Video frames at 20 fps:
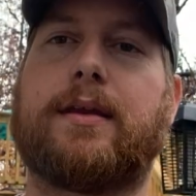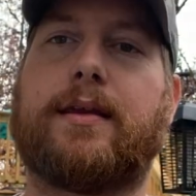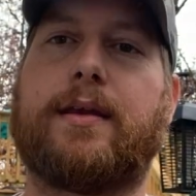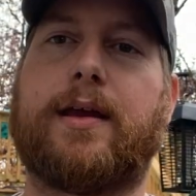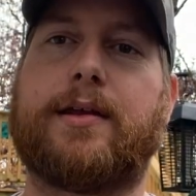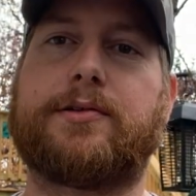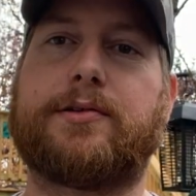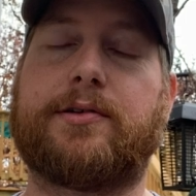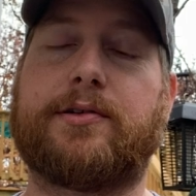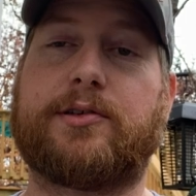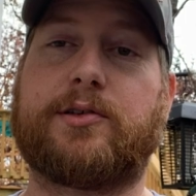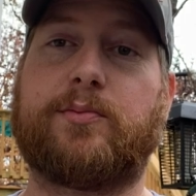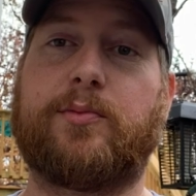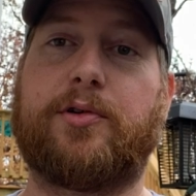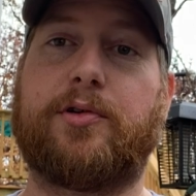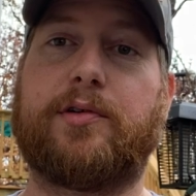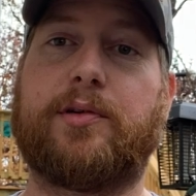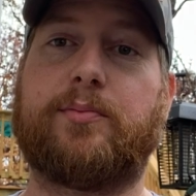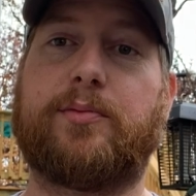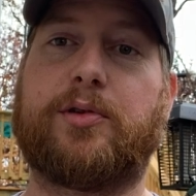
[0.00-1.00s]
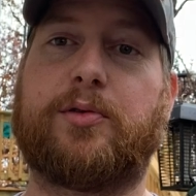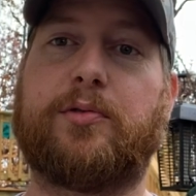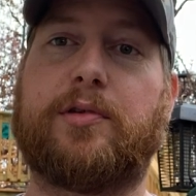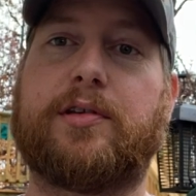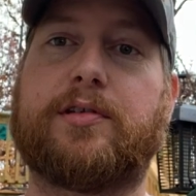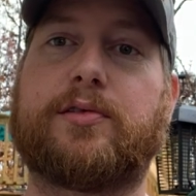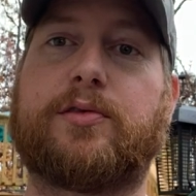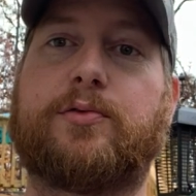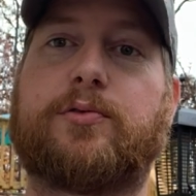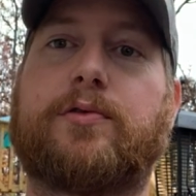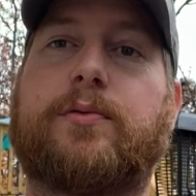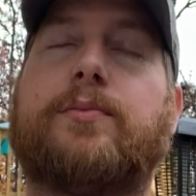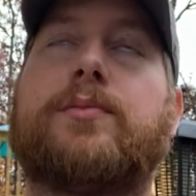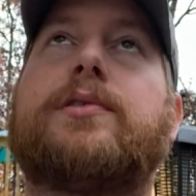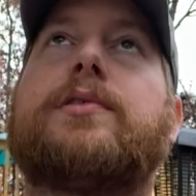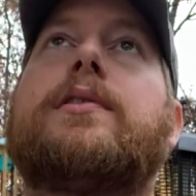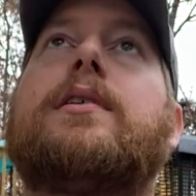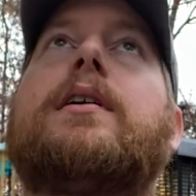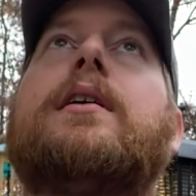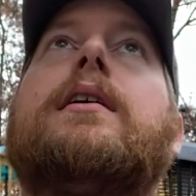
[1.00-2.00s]
Catching a smoke in between the
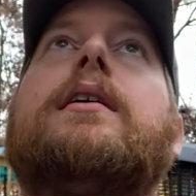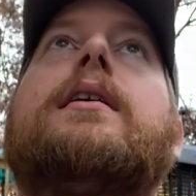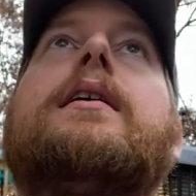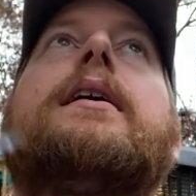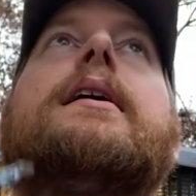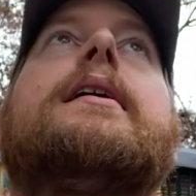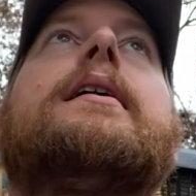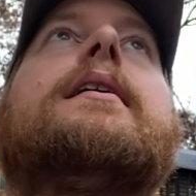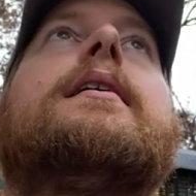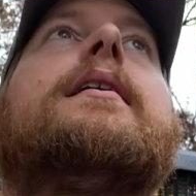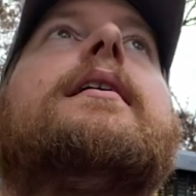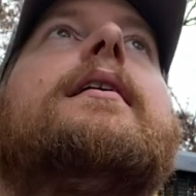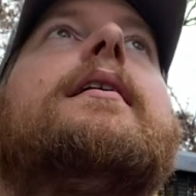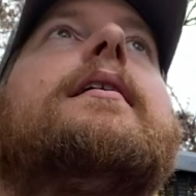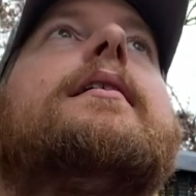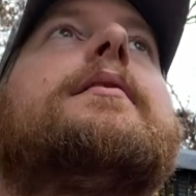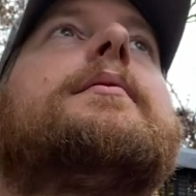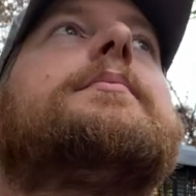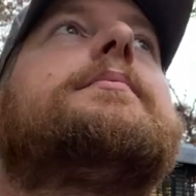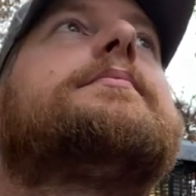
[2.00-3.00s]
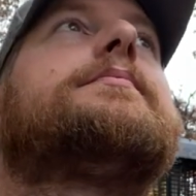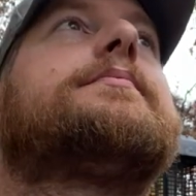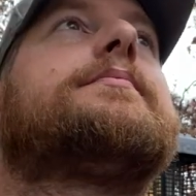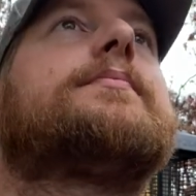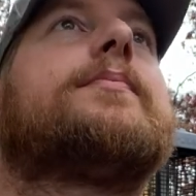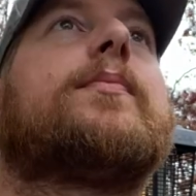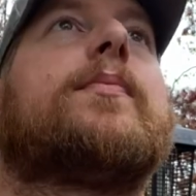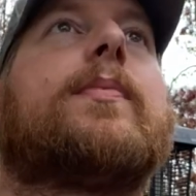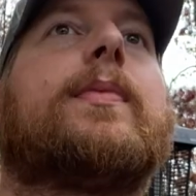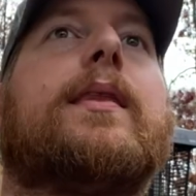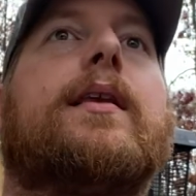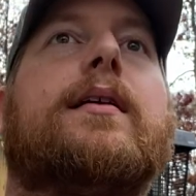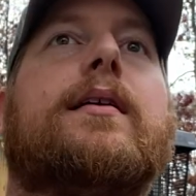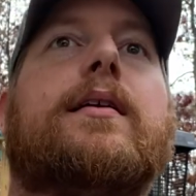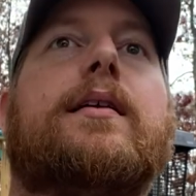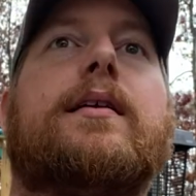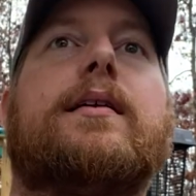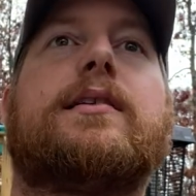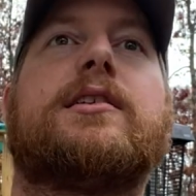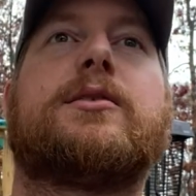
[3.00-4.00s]
storms. Um,
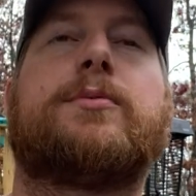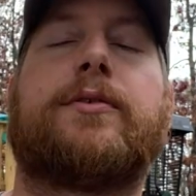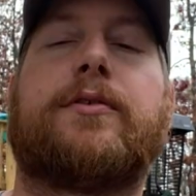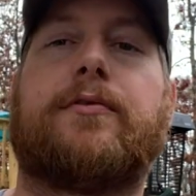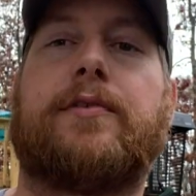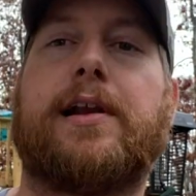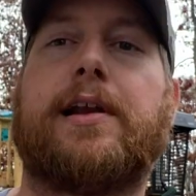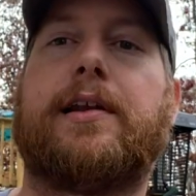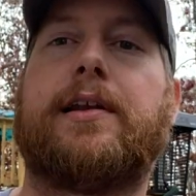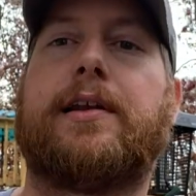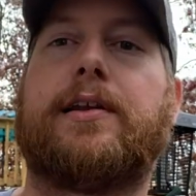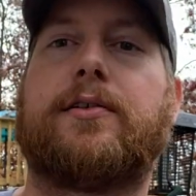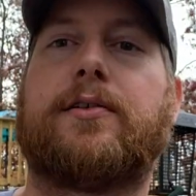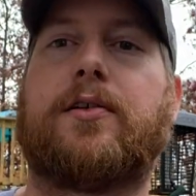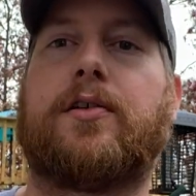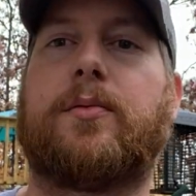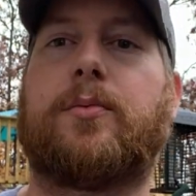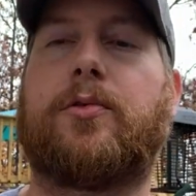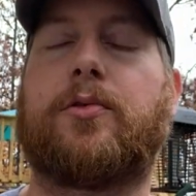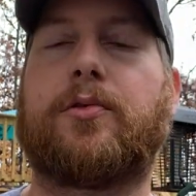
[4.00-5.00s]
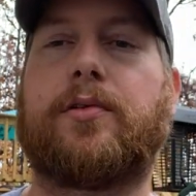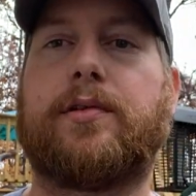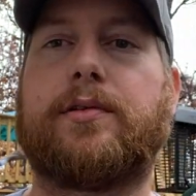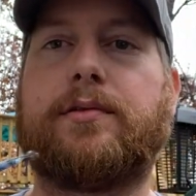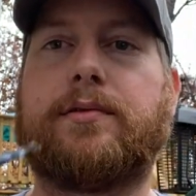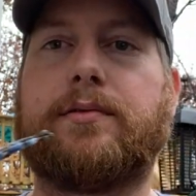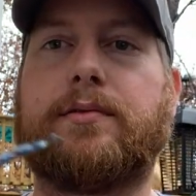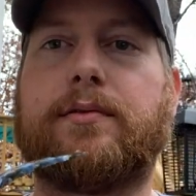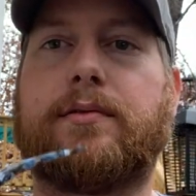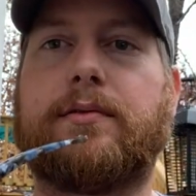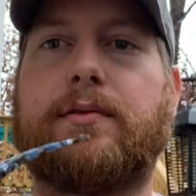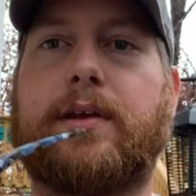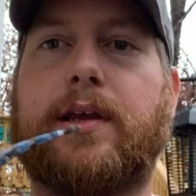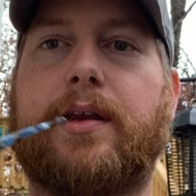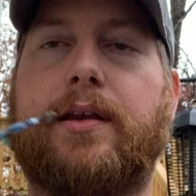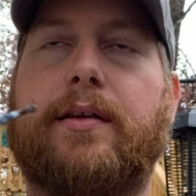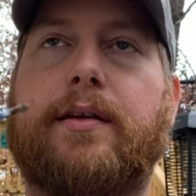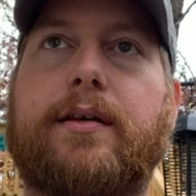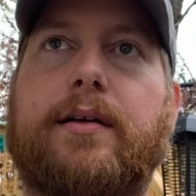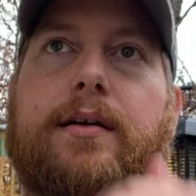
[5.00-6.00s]
it's been raining here all morning
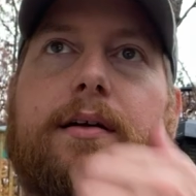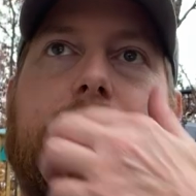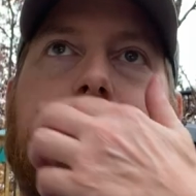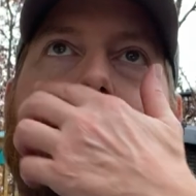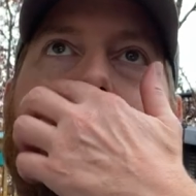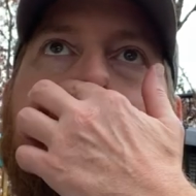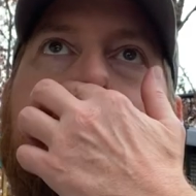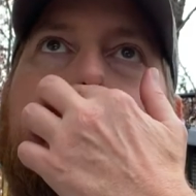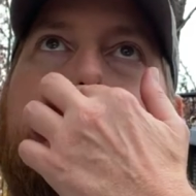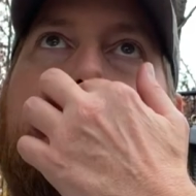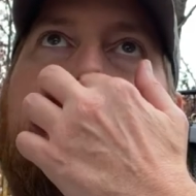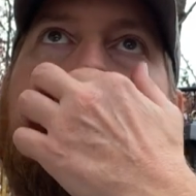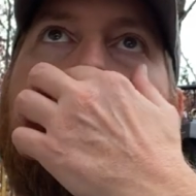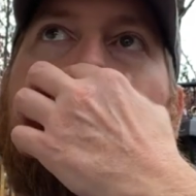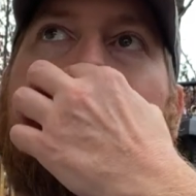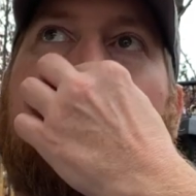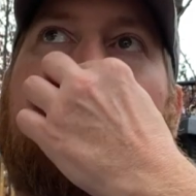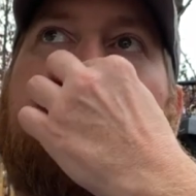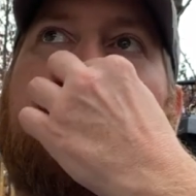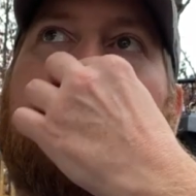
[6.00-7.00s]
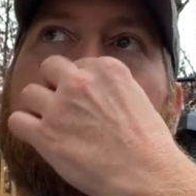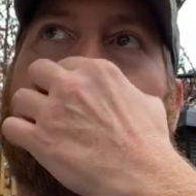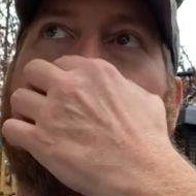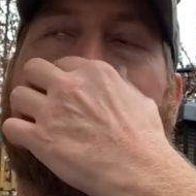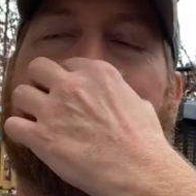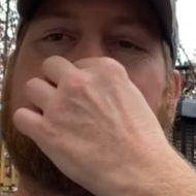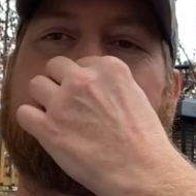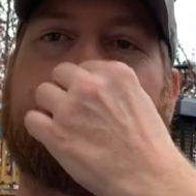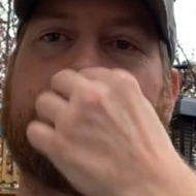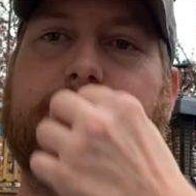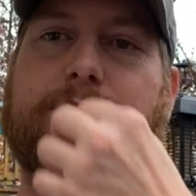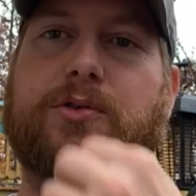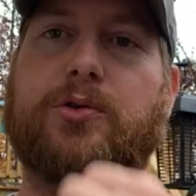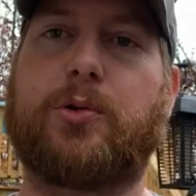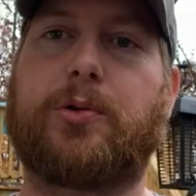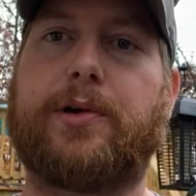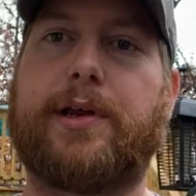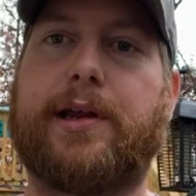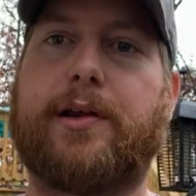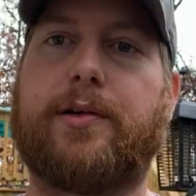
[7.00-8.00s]
and uh, had some
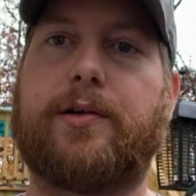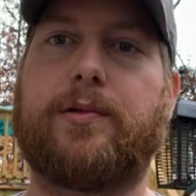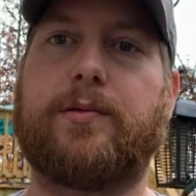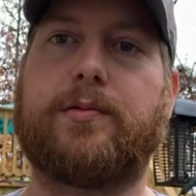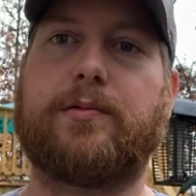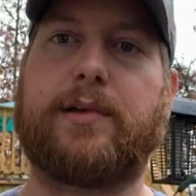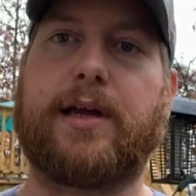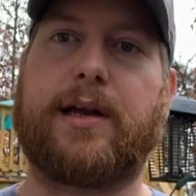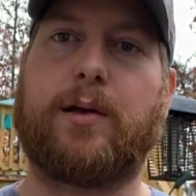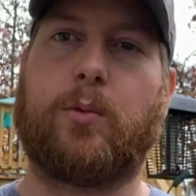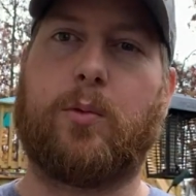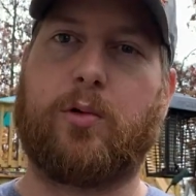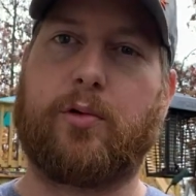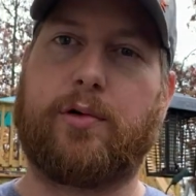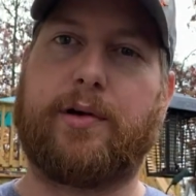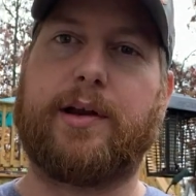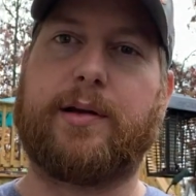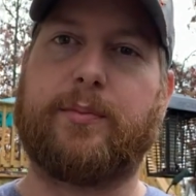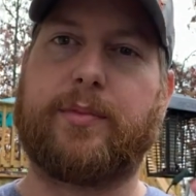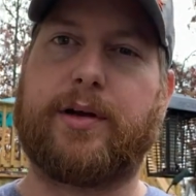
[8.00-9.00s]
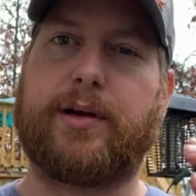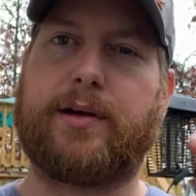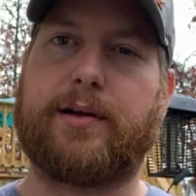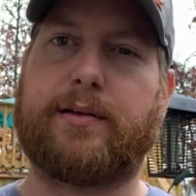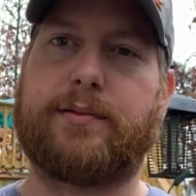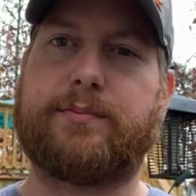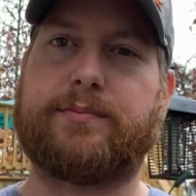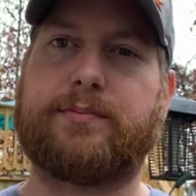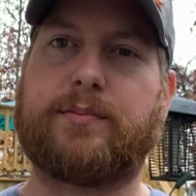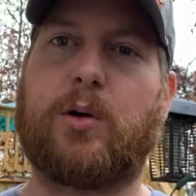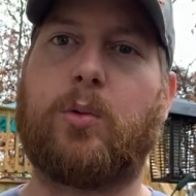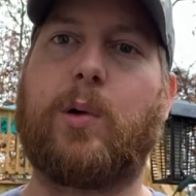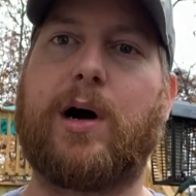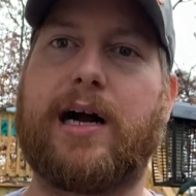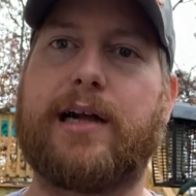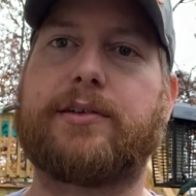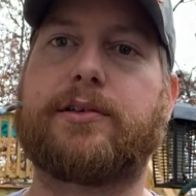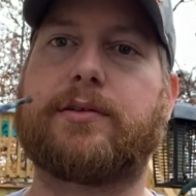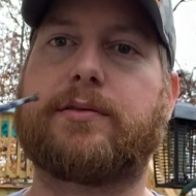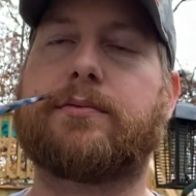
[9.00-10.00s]
tornado, not a warning, but um, a
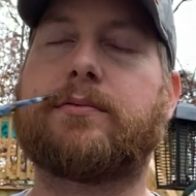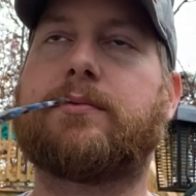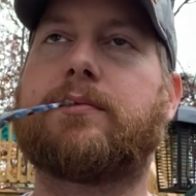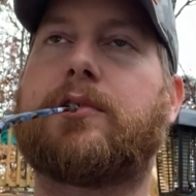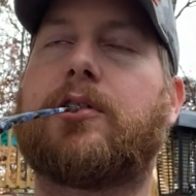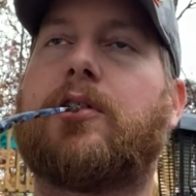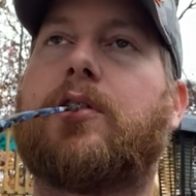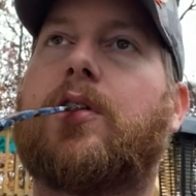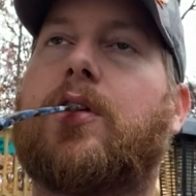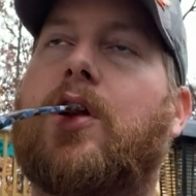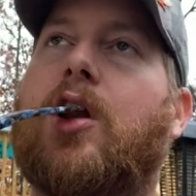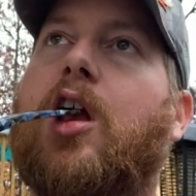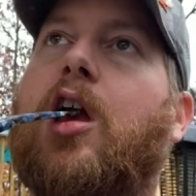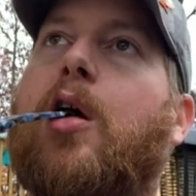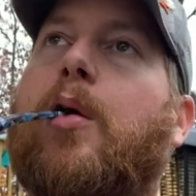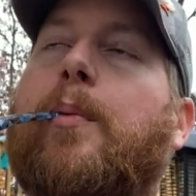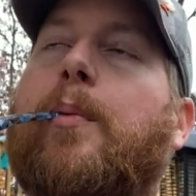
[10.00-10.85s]
watch earlier.